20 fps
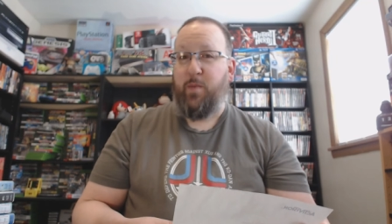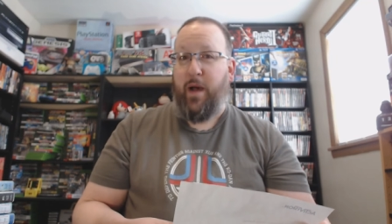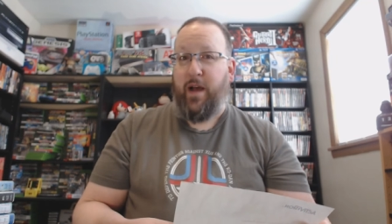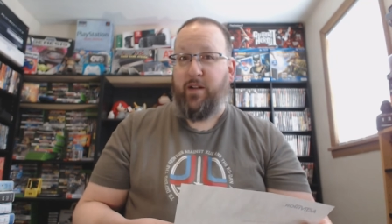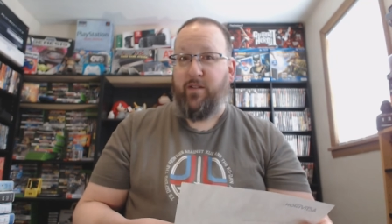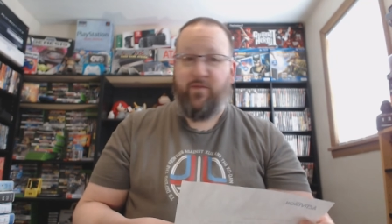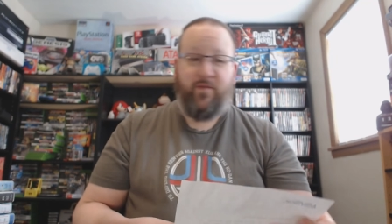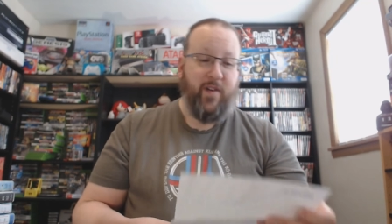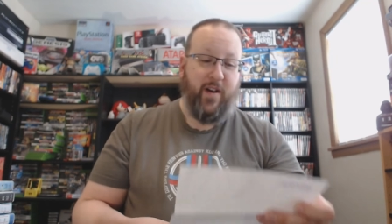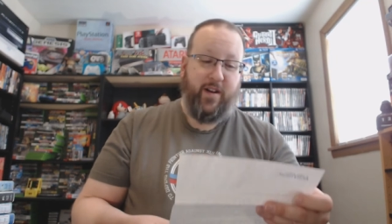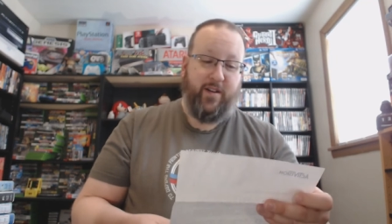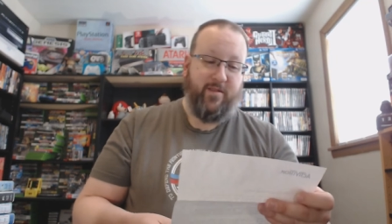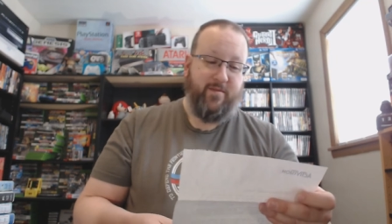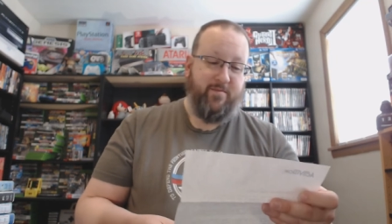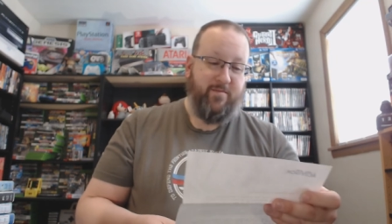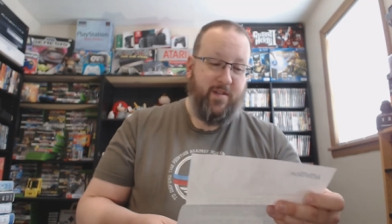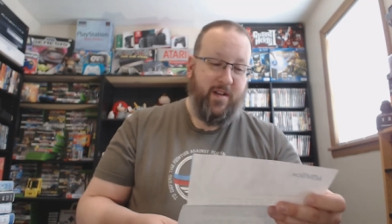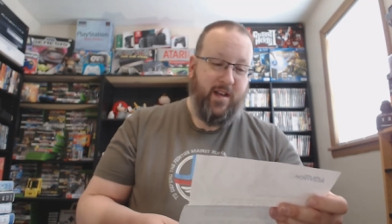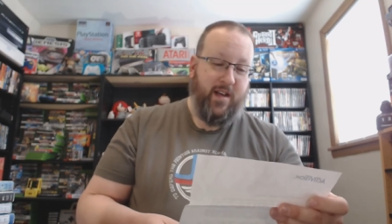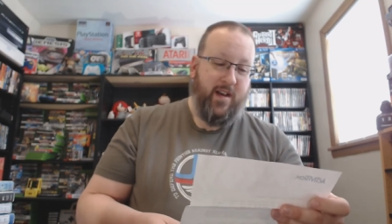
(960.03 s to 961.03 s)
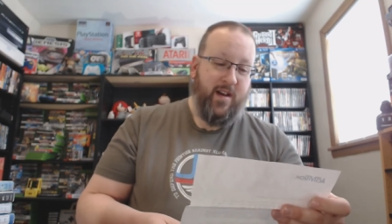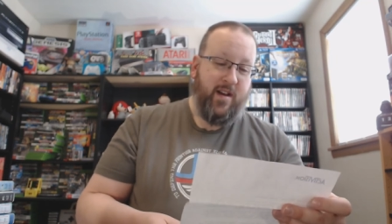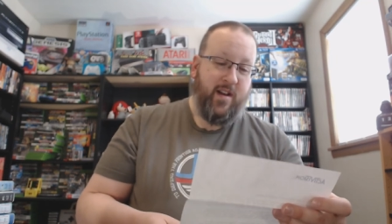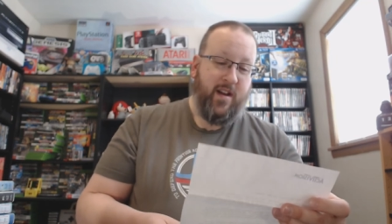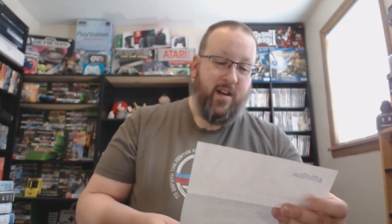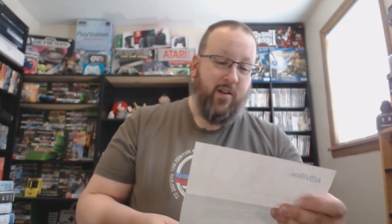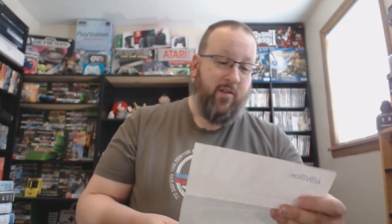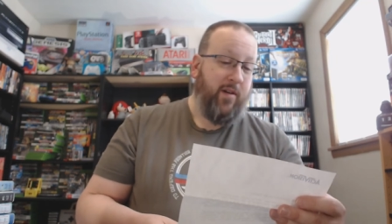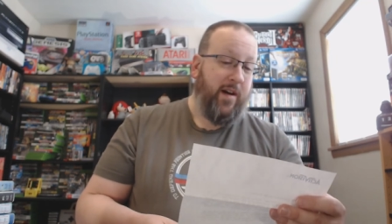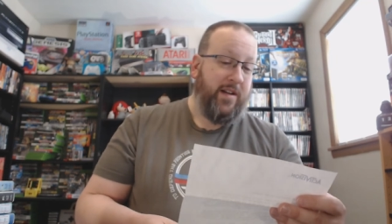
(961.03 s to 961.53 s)
Fighter,
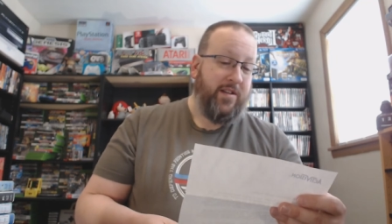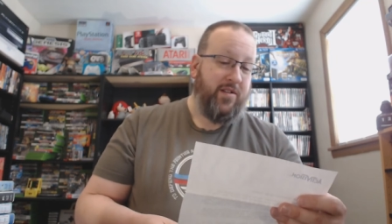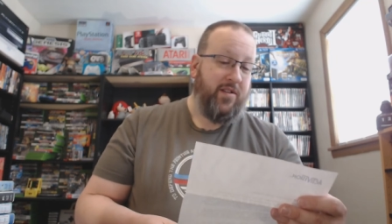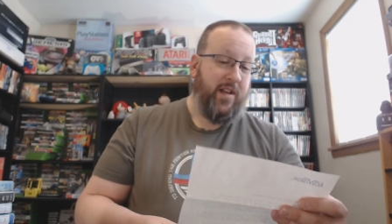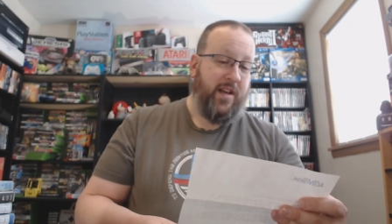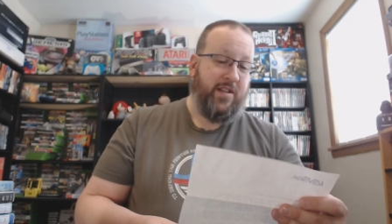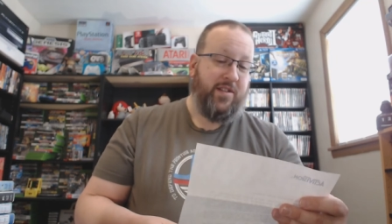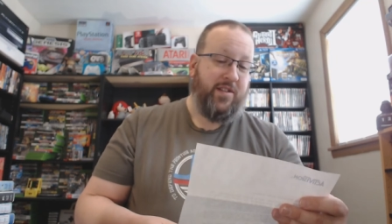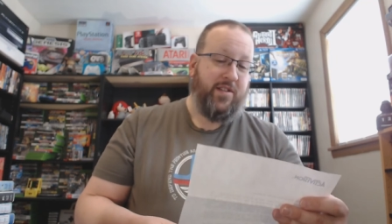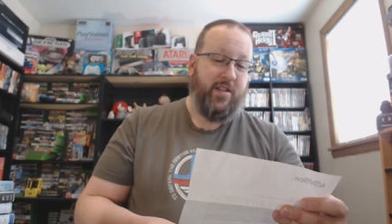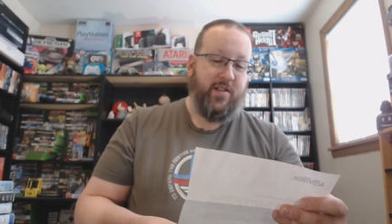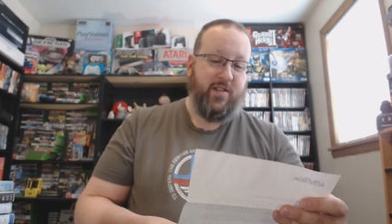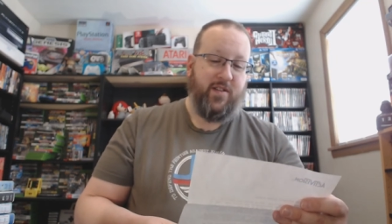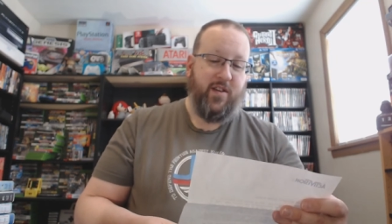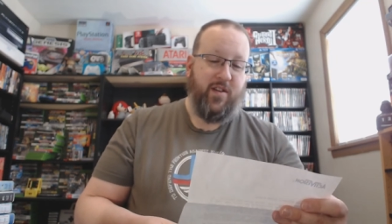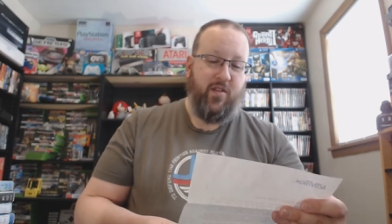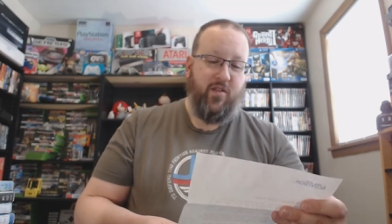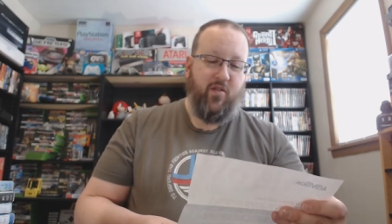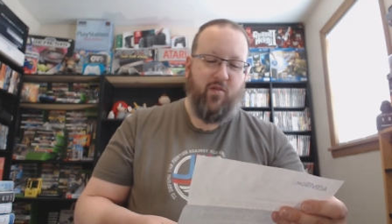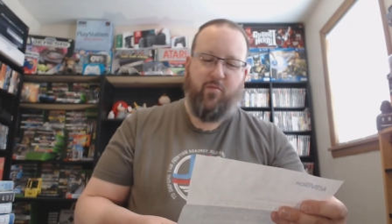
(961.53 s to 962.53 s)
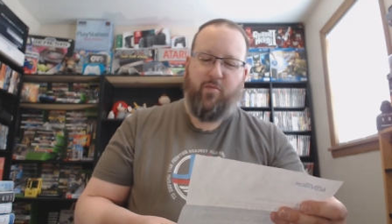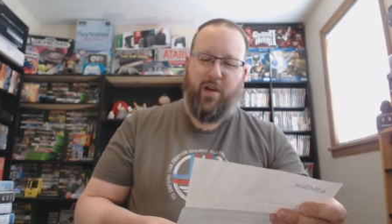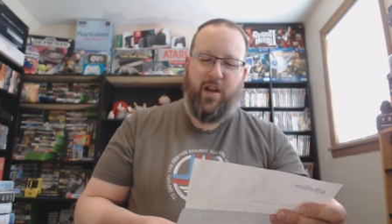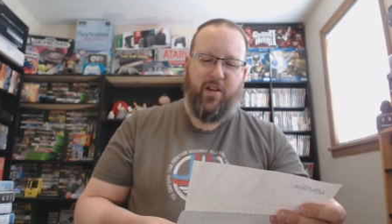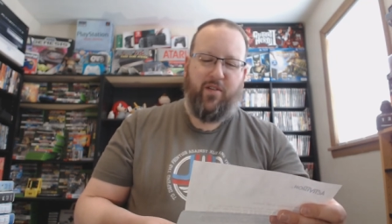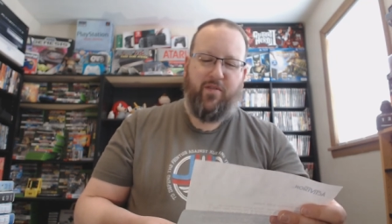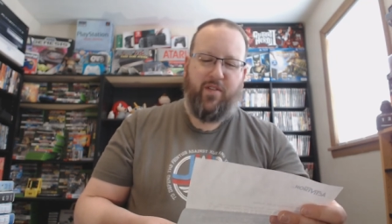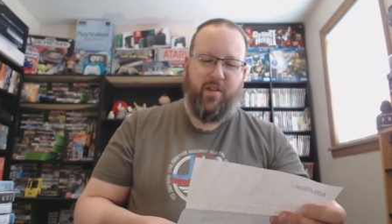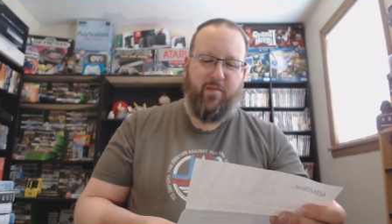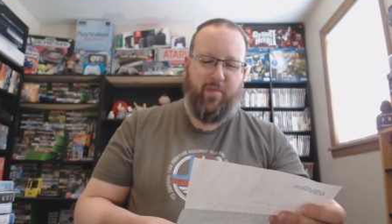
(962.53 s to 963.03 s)
congratulations, you're better
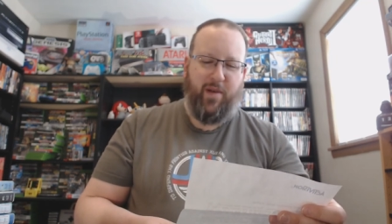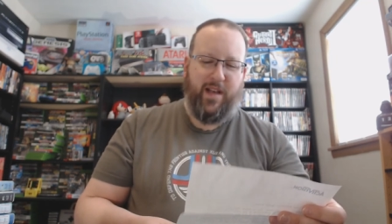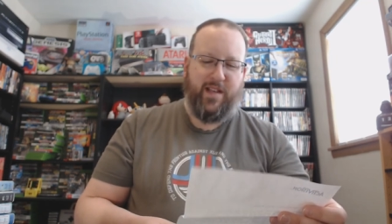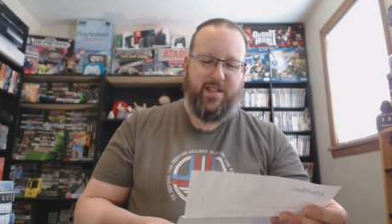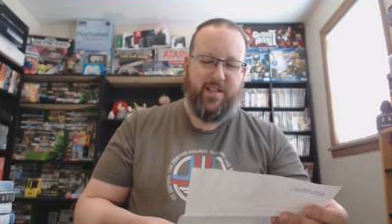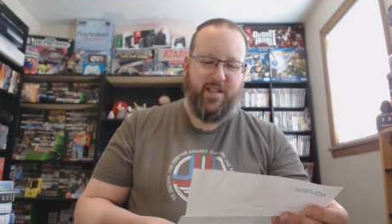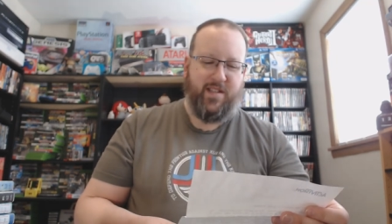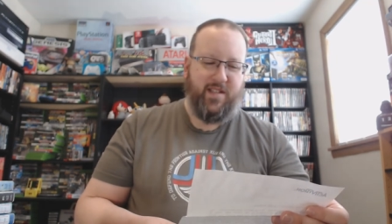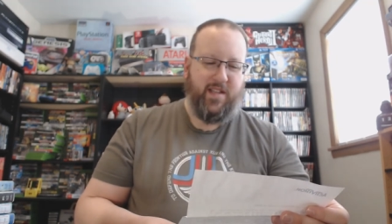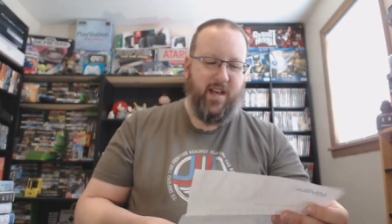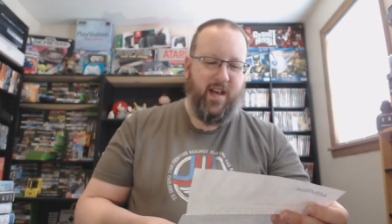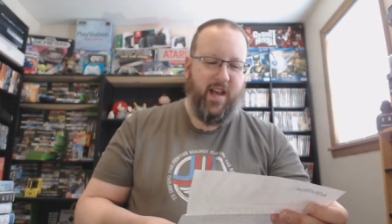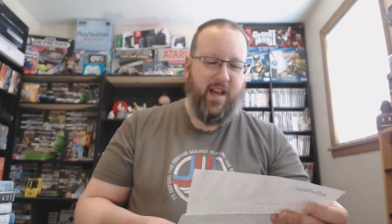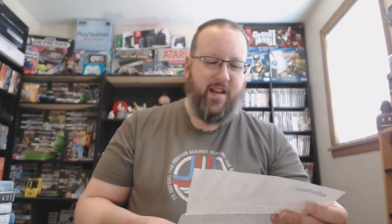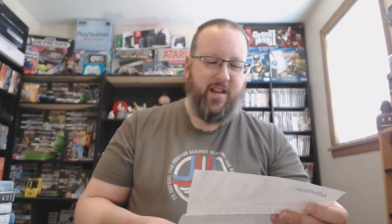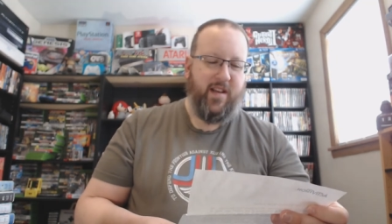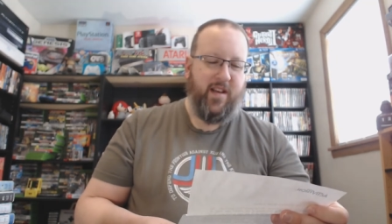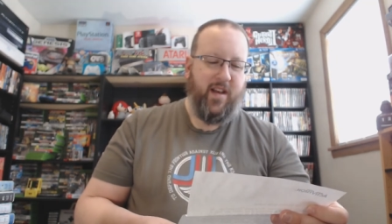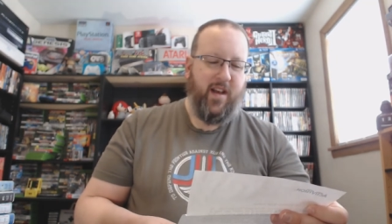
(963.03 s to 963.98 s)
than pesticide